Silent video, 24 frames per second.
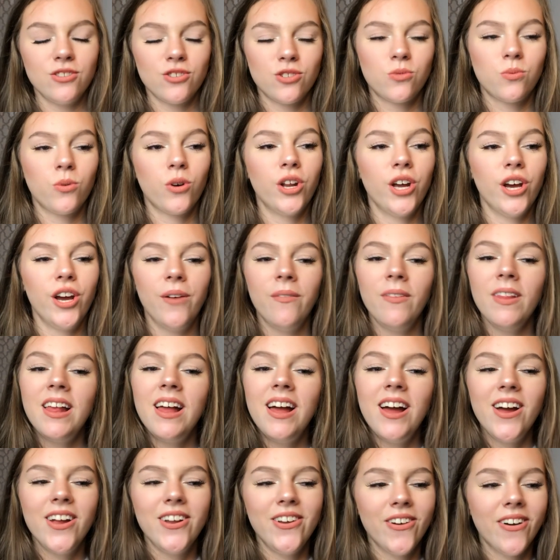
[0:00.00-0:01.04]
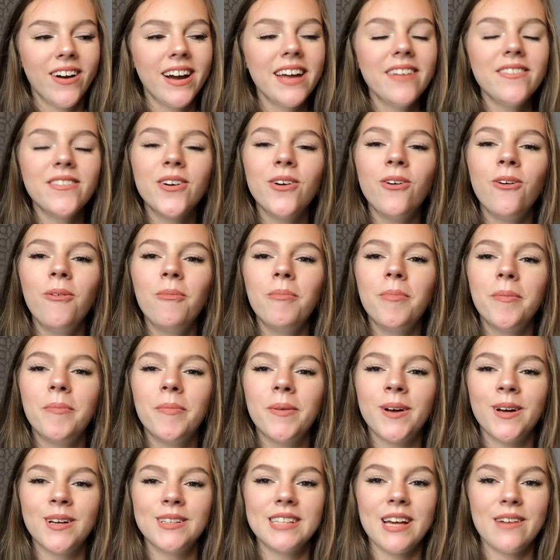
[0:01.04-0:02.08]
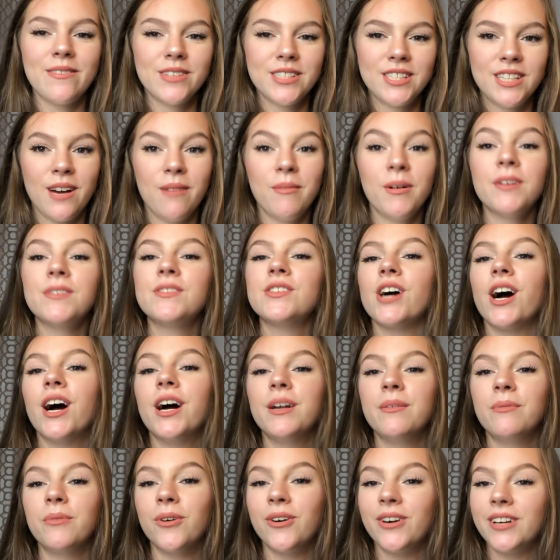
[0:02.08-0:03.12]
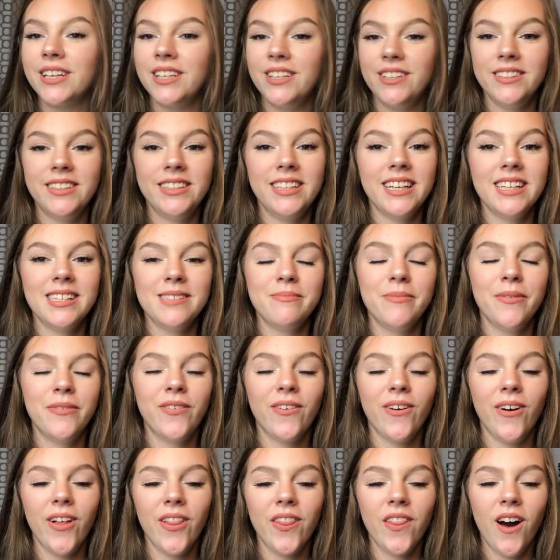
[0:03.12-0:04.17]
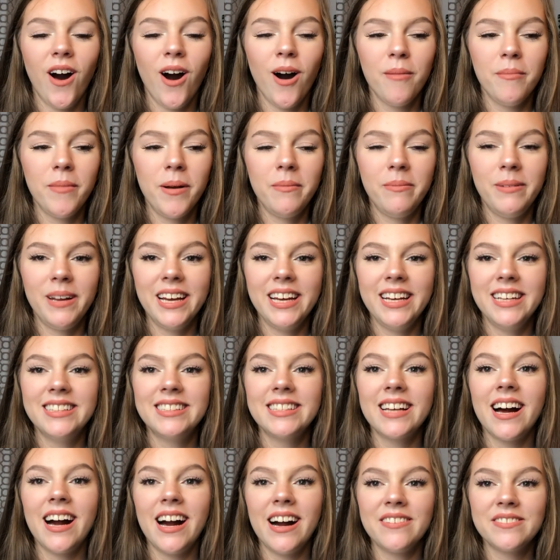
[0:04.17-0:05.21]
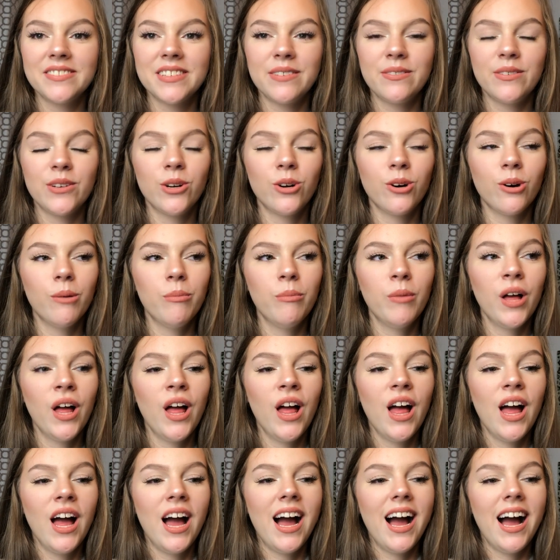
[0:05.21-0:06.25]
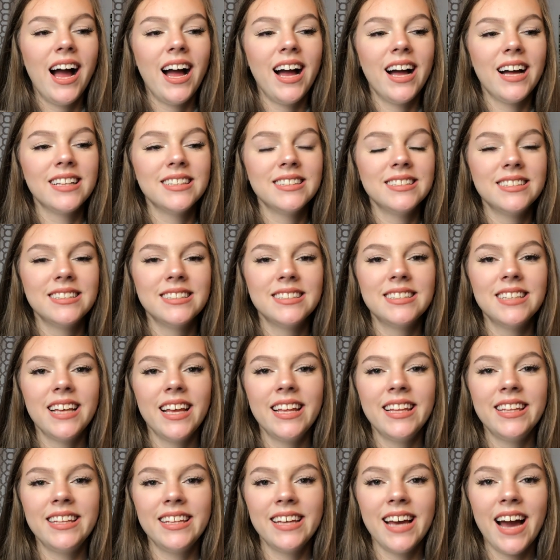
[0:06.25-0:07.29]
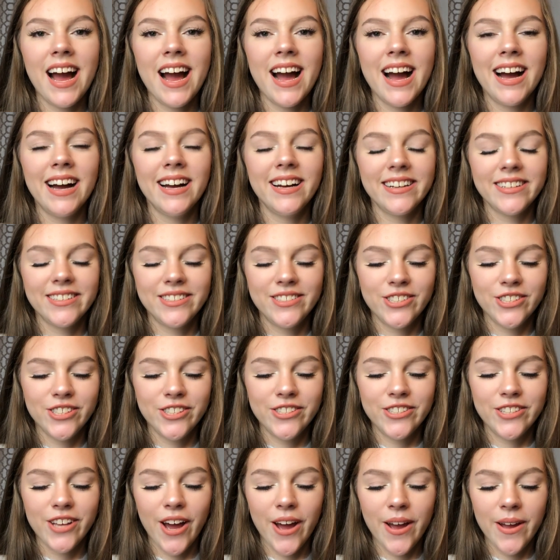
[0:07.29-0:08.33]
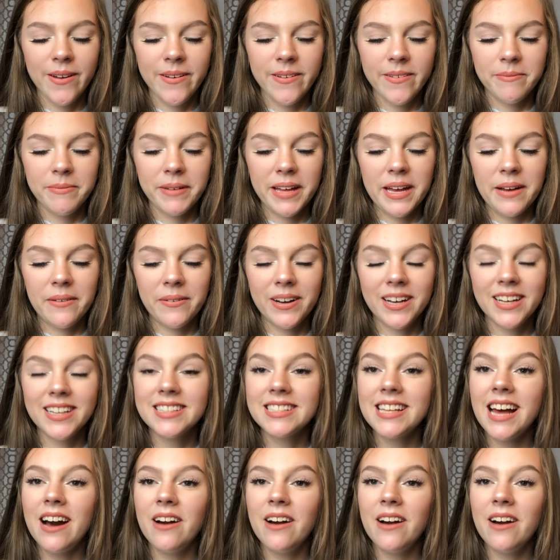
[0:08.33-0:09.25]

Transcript: just want to not give up because every time I've tried walking in things before that aren't my blades I have given up and yeah just hope it works